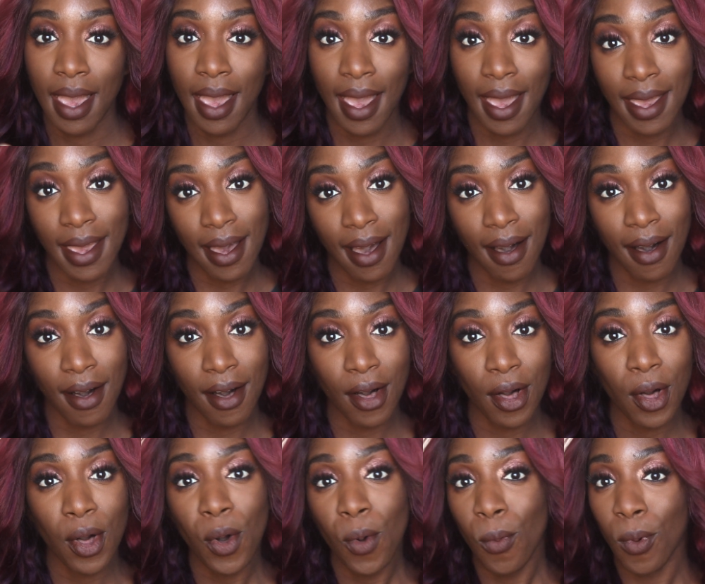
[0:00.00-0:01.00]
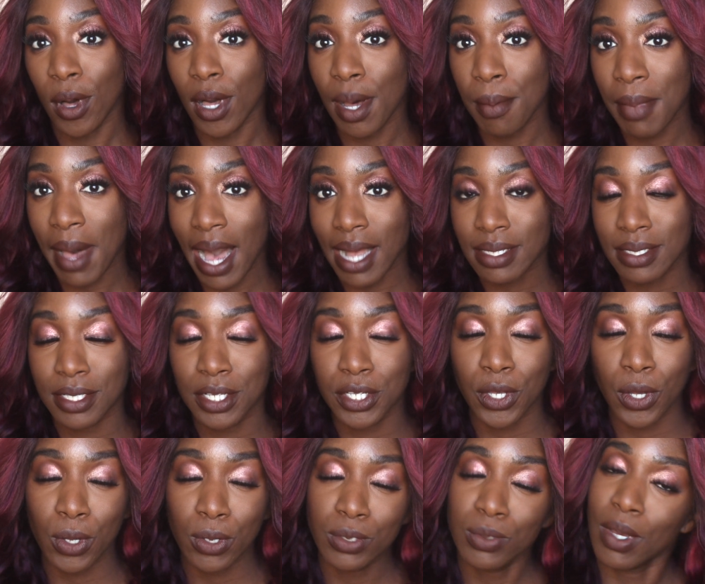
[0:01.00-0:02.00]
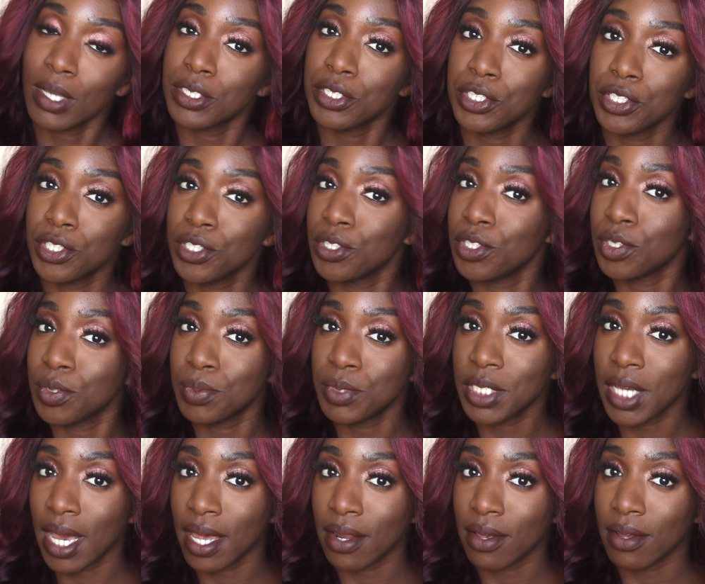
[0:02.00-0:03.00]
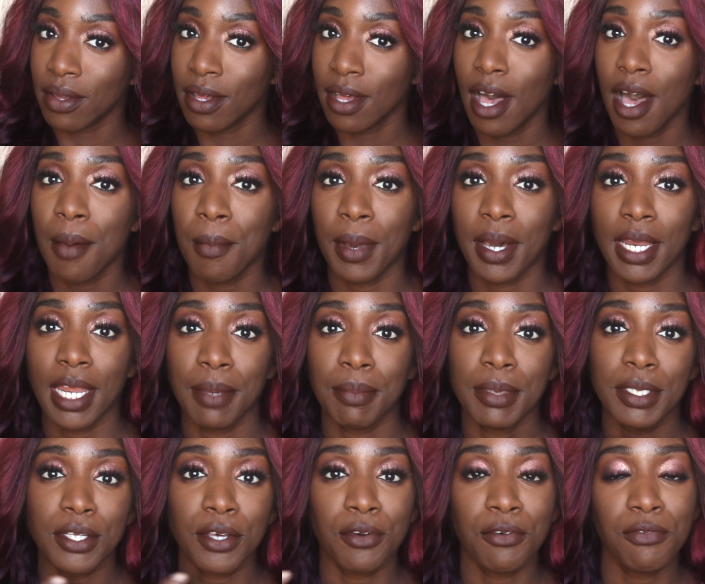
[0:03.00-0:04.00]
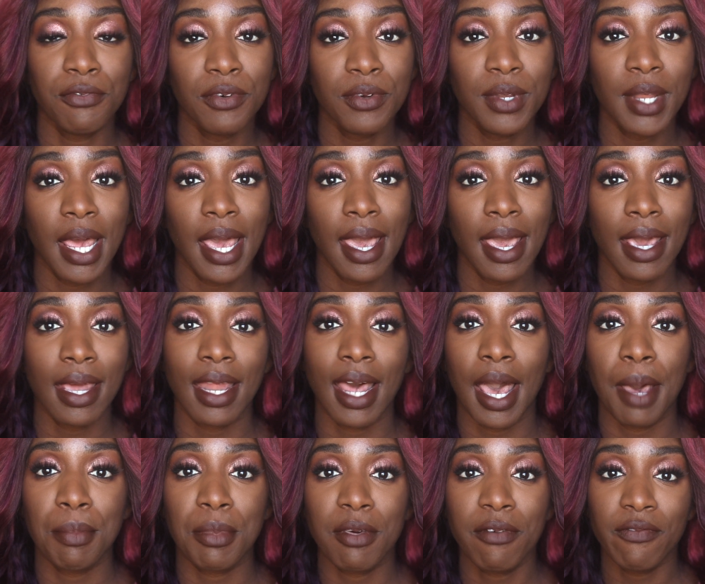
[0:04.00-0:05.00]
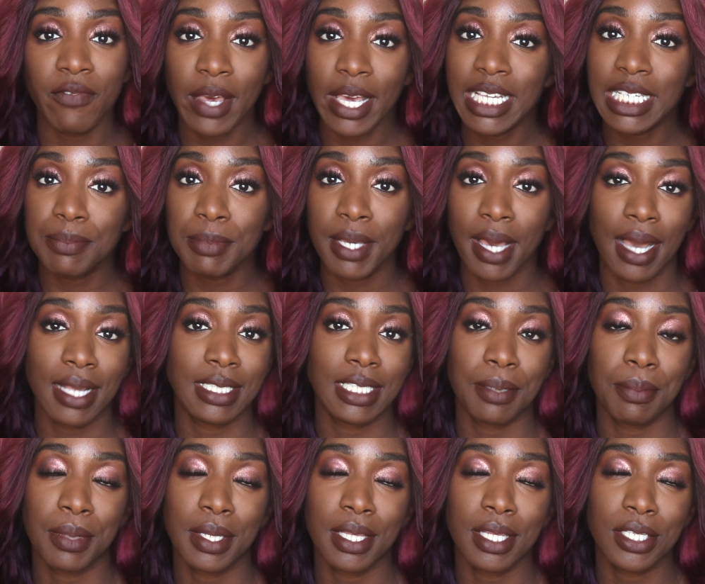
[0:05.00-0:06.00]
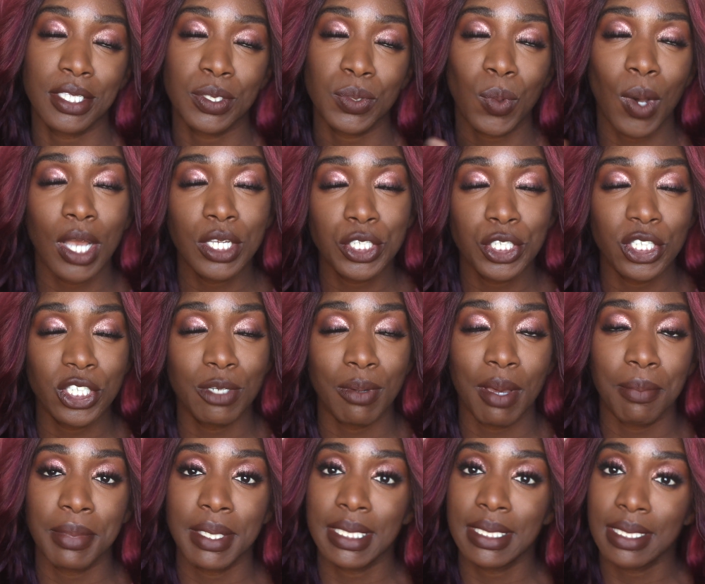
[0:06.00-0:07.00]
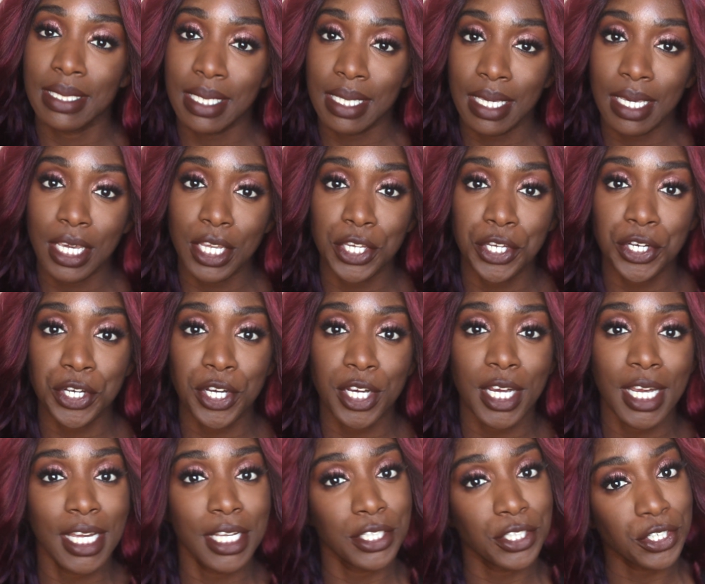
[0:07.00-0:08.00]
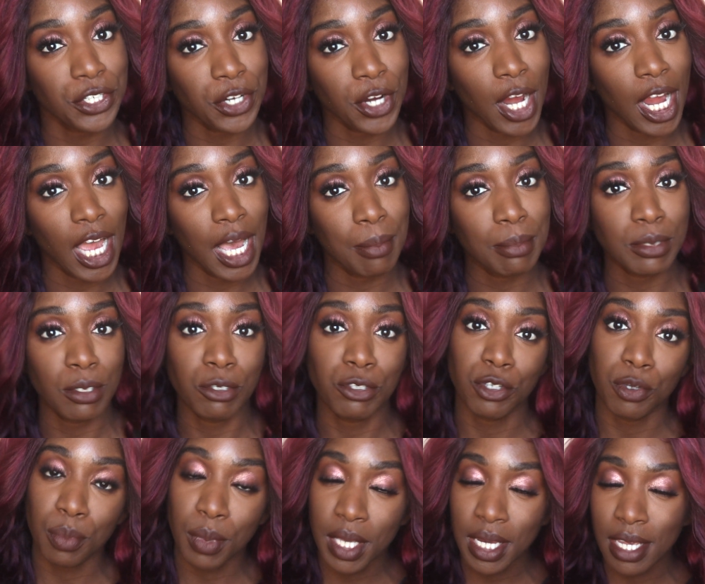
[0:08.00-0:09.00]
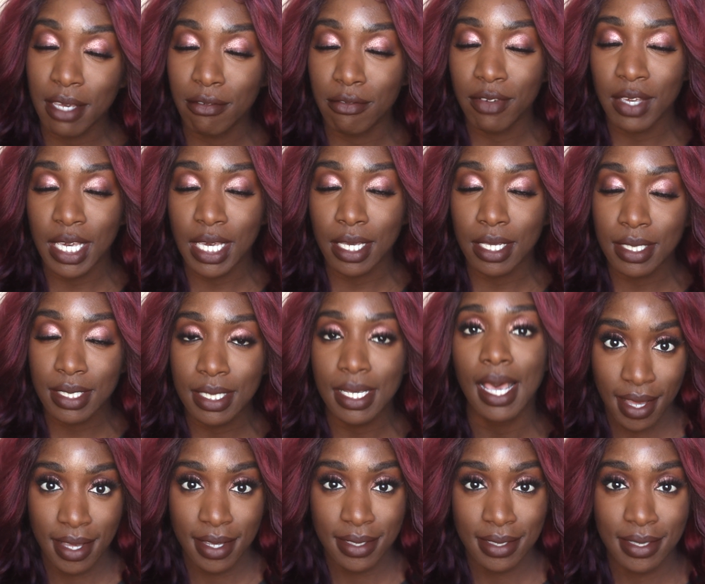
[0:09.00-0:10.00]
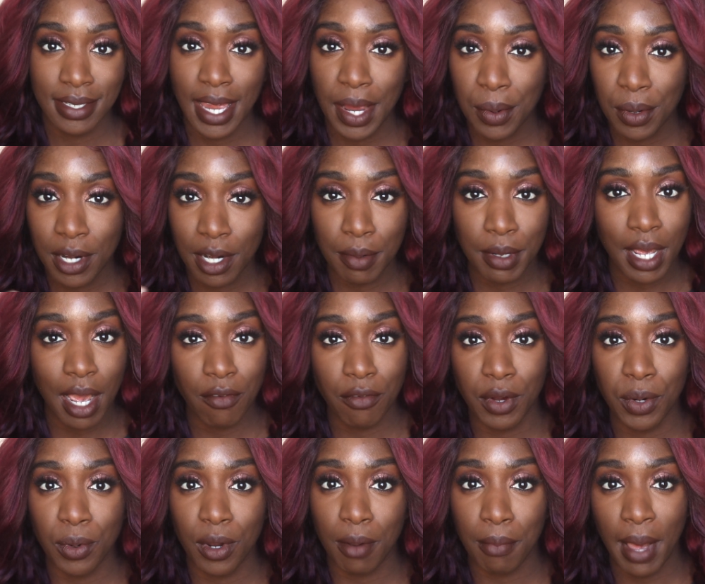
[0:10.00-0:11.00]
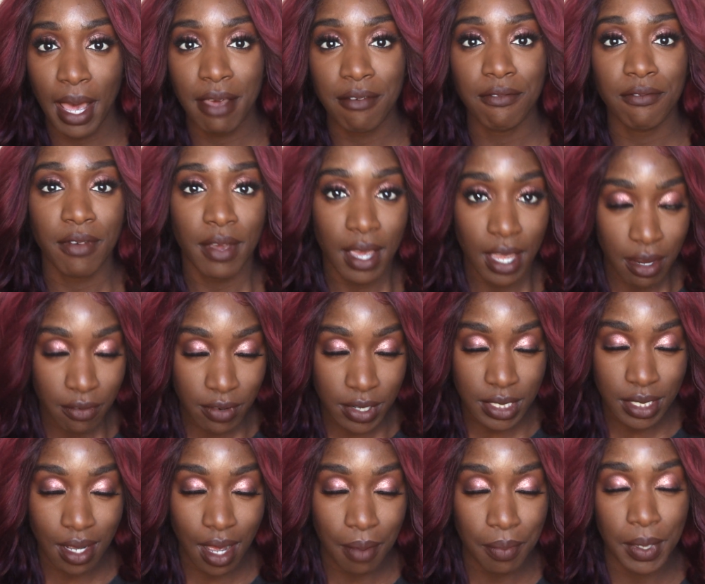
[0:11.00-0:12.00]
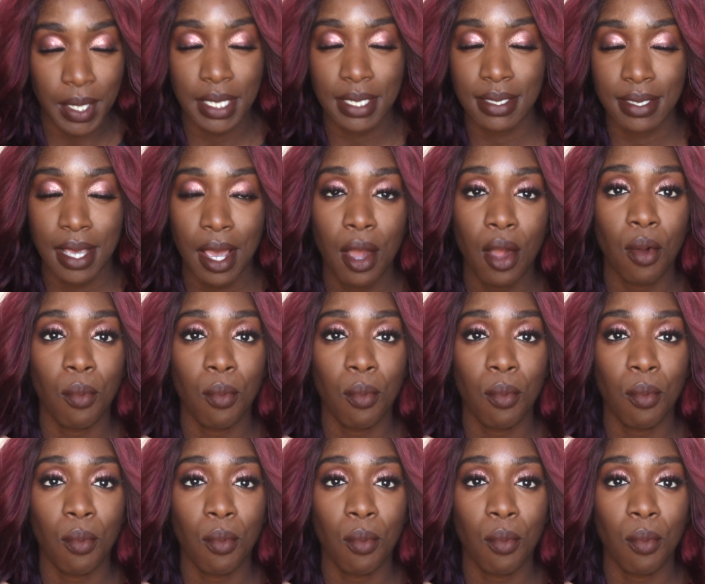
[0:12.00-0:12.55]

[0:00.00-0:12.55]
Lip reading: Hey y'all, welcome back to the Coco Swatches YouTube channel. My name is Ofune and I am the face behind some of the swatches you might be seeing in your Instagram social media feeds. Today we're going to be covering one of my favorite topics,